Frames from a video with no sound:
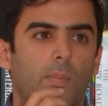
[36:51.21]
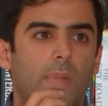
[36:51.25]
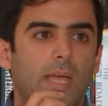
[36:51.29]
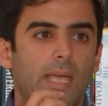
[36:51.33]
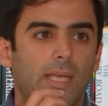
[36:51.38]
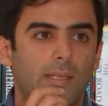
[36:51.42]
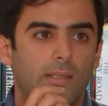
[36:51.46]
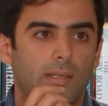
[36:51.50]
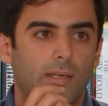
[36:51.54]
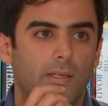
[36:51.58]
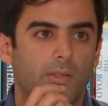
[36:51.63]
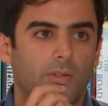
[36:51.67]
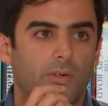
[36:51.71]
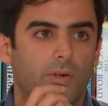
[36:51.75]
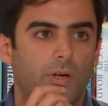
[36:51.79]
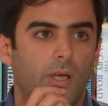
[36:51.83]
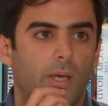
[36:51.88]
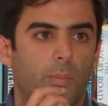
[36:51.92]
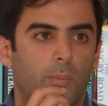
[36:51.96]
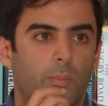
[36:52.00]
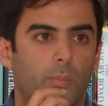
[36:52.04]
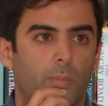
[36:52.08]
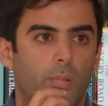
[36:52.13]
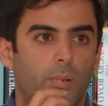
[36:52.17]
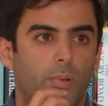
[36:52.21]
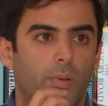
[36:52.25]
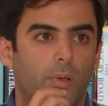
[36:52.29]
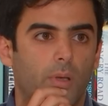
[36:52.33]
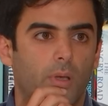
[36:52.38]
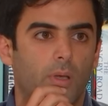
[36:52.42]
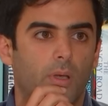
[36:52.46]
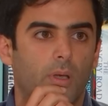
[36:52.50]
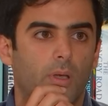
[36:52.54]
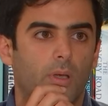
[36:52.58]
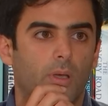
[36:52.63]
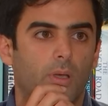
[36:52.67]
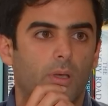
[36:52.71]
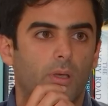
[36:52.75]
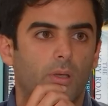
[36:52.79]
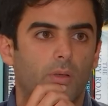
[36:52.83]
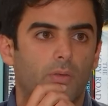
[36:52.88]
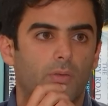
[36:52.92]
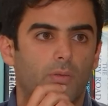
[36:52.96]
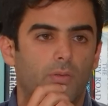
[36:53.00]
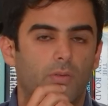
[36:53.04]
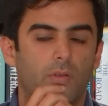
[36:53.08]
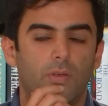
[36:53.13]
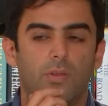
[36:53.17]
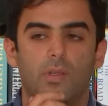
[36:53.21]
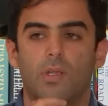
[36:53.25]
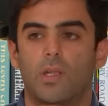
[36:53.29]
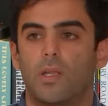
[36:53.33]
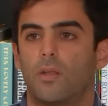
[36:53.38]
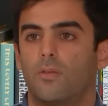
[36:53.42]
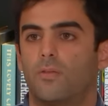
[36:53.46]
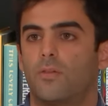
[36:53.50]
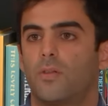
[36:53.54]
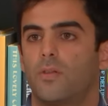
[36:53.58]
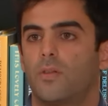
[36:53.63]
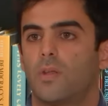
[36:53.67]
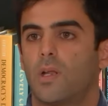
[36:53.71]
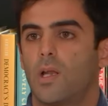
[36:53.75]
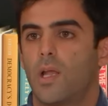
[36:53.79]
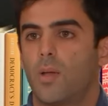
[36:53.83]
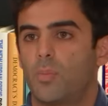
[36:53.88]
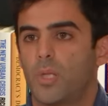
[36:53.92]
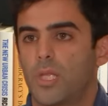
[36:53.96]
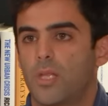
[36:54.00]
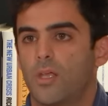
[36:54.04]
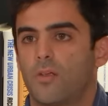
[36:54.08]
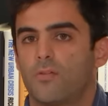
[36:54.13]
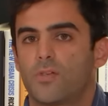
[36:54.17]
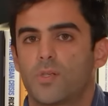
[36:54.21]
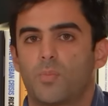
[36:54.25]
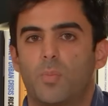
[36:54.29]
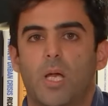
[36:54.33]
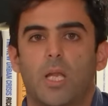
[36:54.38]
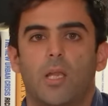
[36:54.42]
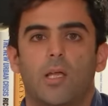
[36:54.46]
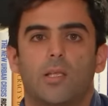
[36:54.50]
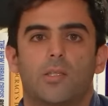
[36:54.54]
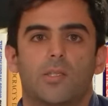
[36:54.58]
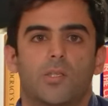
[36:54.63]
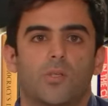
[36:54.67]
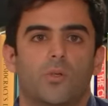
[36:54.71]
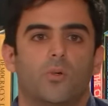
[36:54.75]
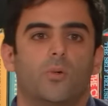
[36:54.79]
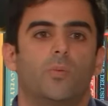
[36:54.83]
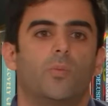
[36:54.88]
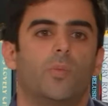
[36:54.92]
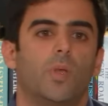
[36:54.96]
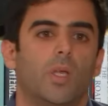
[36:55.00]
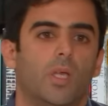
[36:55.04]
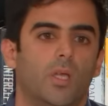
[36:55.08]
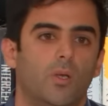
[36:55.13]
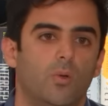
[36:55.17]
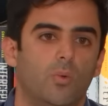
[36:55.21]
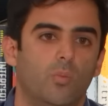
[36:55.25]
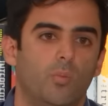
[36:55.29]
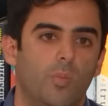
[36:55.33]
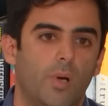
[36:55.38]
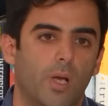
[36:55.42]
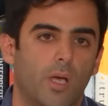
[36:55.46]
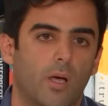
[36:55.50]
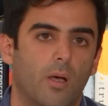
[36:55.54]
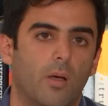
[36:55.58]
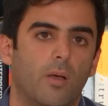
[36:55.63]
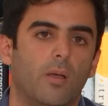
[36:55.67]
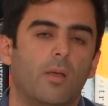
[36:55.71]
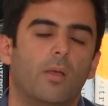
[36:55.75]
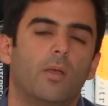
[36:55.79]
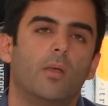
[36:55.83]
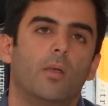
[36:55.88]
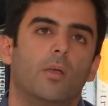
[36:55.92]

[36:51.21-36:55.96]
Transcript: made a trip to the Lebedev's palazzo in Umbria.